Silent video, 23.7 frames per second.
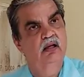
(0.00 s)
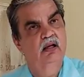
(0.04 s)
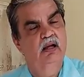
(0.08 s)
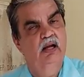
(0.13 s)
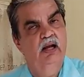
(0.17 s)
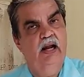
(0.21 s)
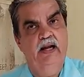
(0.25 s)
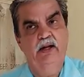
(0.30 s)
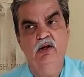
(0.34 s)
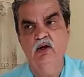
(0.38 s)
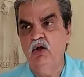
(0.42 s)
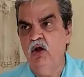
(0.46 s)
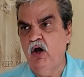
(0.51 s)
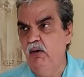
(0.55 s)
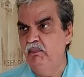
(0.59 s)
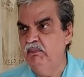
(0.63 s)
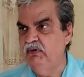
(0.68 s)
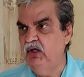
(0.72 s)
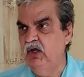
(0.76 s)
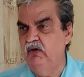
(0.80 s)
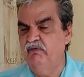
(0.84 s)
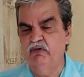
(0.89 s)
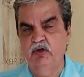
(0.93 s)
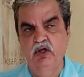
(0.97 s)
I don't know how many
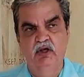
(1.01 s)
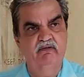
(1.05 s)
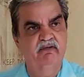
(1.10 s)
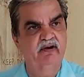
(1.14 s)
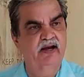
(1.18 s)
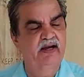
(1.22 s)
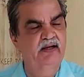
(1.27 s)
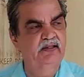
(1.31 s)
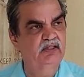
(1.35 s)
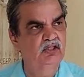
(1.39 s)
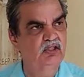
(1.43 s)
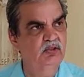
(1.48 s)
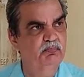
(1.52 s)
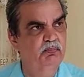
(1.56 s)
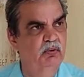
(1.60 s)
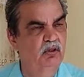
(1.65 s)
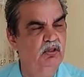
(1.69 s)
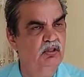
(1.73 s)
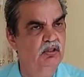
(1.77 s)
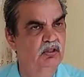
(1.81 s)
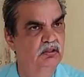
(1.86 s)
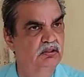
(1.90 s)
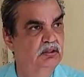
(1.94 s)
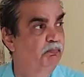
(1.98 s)
of you have read this book,
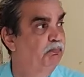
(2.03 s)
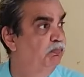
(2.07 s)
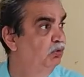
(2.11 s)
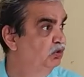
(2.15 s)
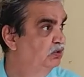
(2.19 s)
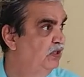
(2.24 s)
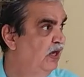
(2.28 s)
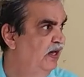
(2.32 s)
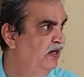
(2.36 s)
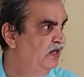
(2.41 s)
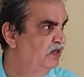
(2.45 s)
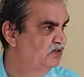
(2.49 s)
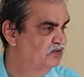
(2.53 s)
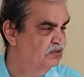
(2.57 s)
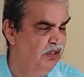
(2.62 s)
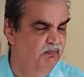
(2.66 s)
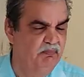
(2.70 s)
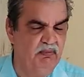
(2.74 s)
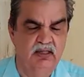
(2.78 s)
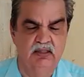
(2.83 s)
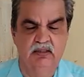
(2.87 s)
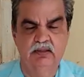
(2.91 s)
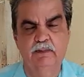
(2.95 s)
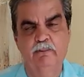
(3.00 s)
The Buddha and His
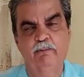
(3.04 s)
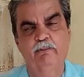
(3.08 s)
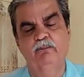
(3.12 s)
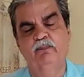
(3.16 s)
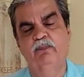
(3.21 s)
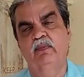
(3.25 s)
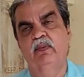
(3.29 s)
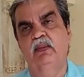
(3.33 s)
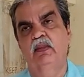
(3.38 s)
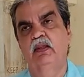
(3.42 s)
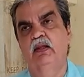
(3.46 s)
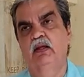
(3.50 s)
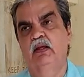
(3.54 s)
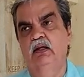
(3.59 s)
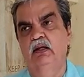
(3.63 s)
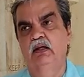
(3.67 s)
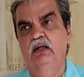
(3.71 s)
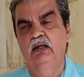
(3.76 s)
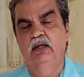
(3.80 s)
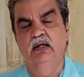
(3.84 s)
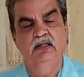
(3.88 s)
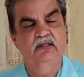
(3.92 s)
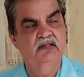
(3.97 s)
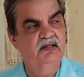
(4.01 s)
Dhamma.
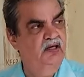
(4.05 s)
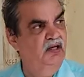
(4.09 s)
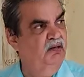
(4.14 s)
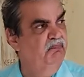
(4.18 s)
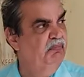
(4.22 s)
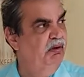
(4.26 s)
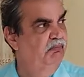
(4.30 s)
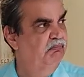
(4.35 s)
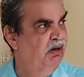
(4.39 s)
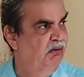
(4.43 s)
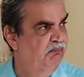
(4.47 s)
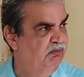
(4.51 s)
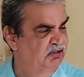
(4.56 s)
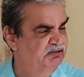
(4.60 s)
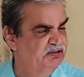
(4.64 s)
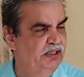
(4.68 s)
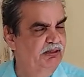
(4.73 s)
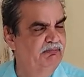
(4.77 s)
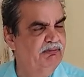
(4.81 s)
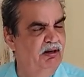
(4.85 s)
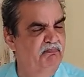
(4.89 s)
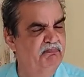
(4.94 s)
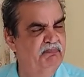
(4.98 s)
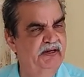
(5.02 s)
It is written by Baba Sahib
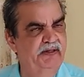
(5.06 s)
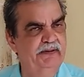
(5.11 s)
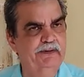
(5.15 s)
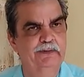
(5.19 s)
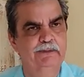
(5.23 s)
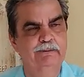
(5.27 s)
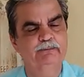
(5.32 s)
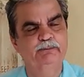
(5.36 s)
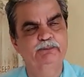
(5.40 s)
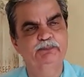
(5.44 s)
Ambedkar.